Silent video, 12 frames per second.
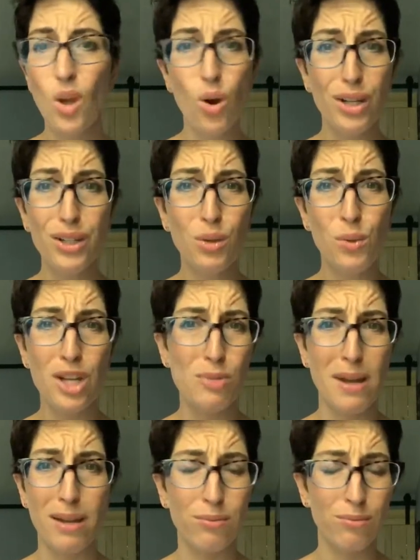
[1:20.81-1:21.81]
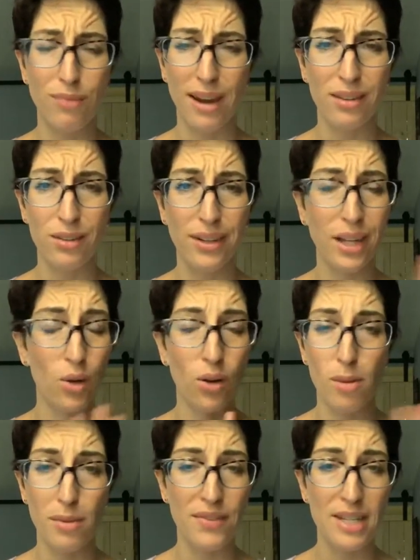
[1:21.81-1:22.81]
Or you can watch my regular video
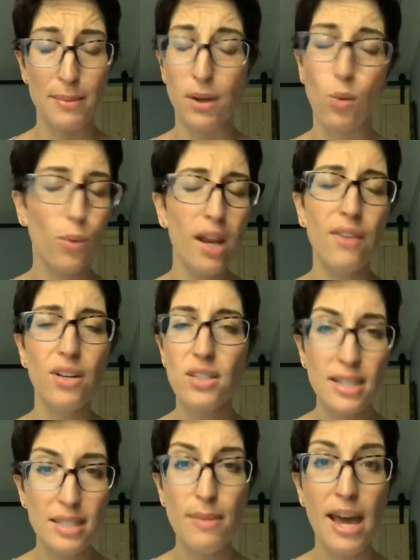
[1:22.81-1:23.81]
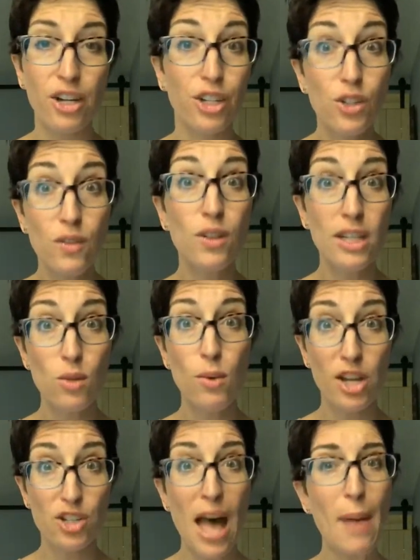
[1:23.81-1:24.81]
on my Facebook, whatever, it doesn't matter. You don't need to
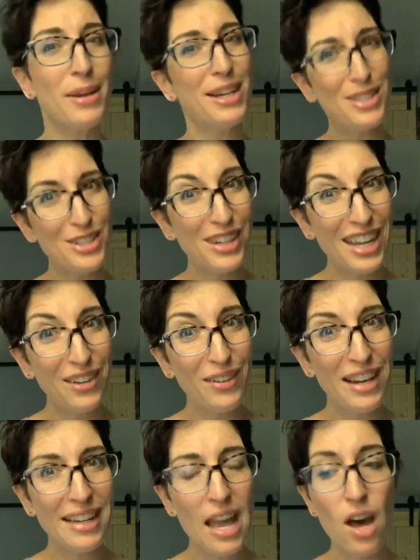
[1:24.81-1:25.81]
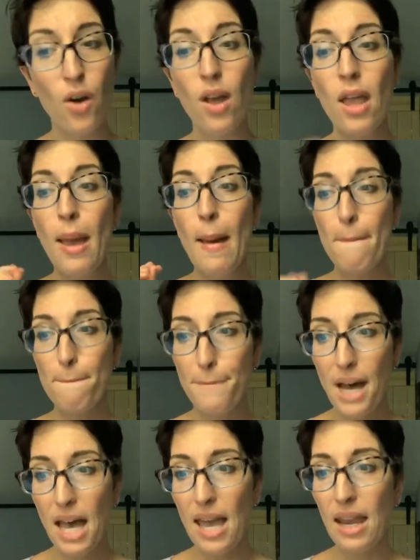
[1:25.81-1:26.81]
watch that because you're here right now.
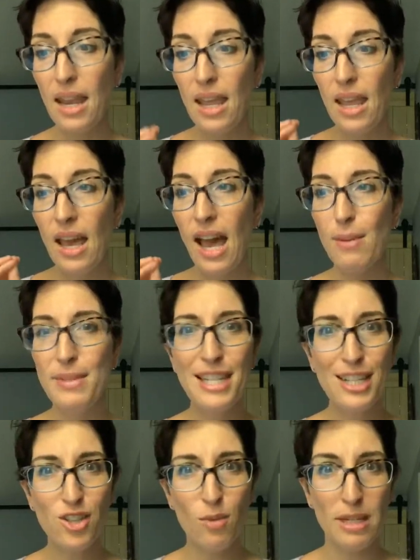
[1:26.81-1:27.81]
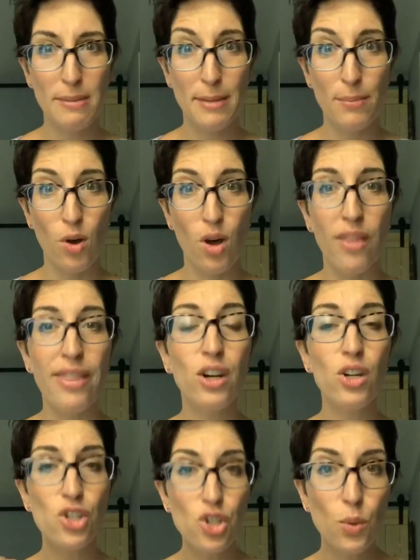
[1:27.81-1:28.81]
But I'm seeing so many people that
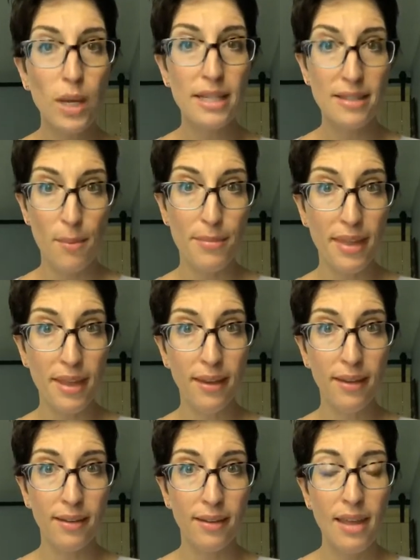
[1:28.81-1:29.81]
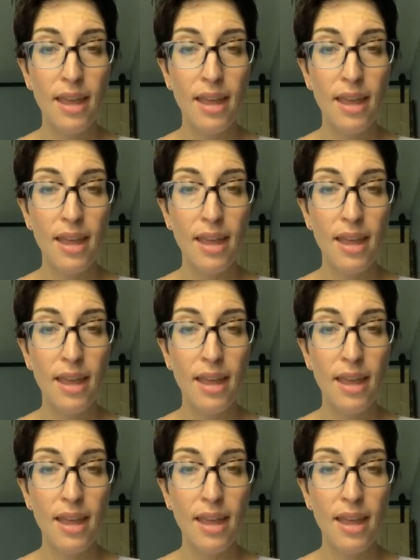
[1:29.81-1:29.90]
are doing something